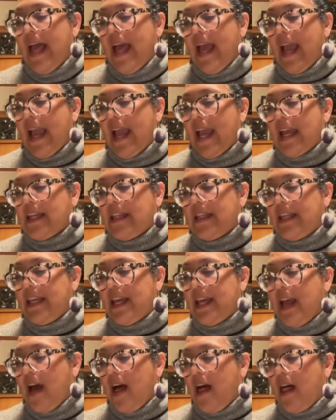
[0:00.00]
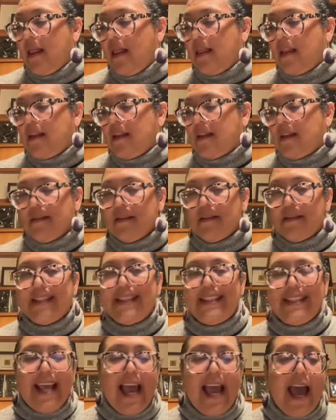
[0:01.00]
and the L
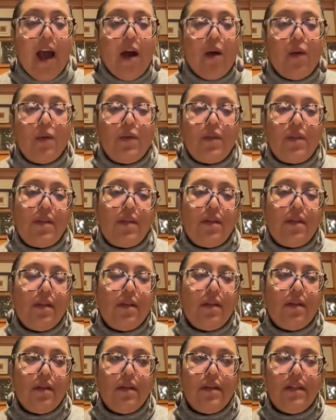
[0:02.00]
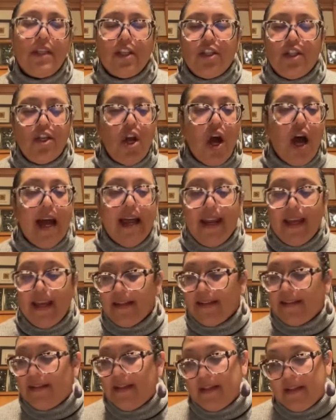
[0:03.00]
sound does not
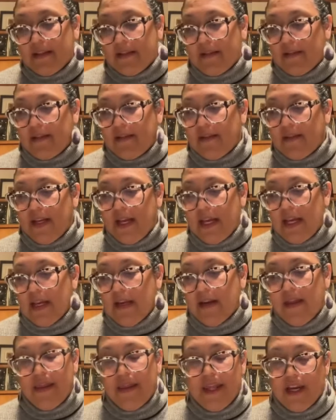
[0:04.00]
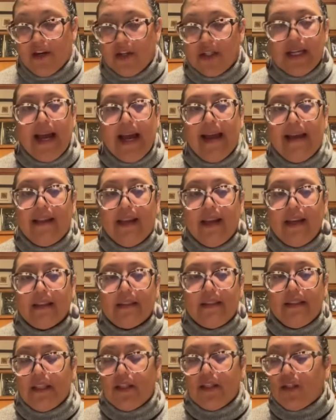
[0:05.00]
exist in their
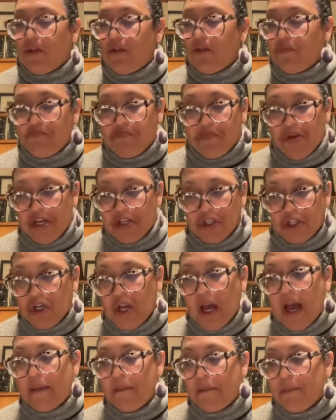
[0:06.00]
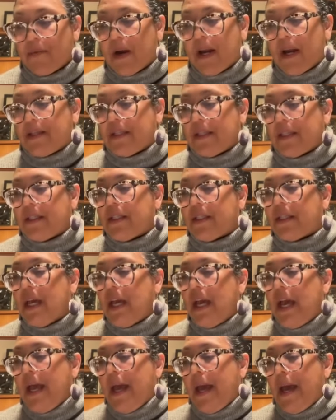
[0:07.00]
dialects. It's not present.
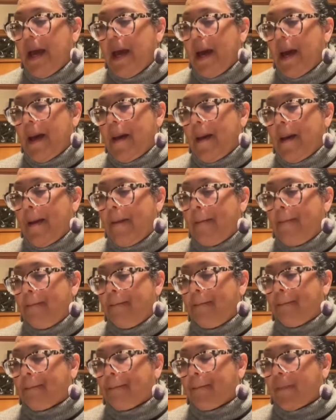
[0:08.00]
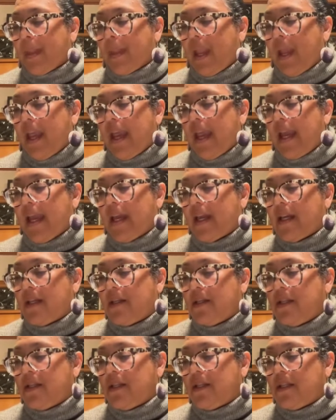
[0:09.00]
And
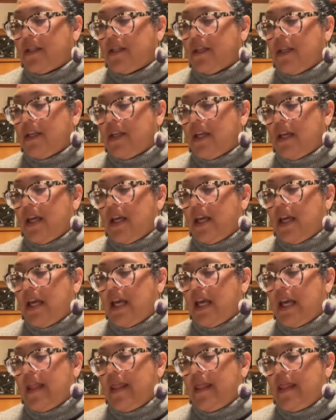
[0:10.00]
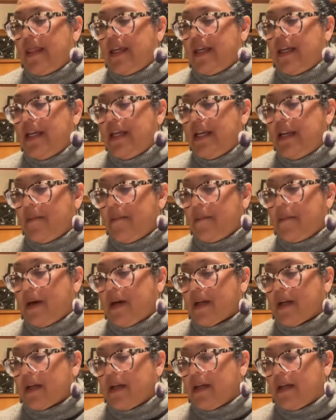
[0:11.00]
in the
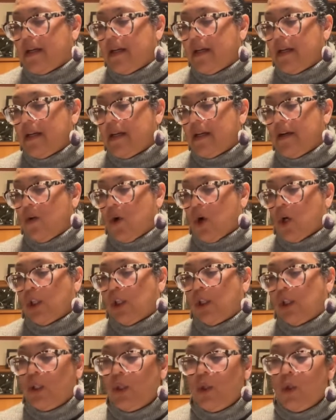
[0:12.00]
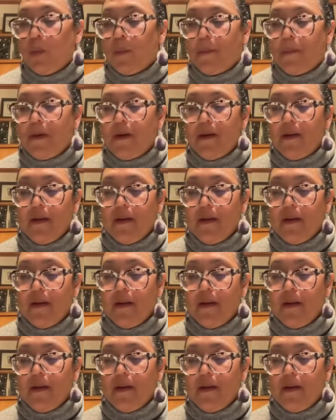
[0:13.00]
Nipmuc or Loop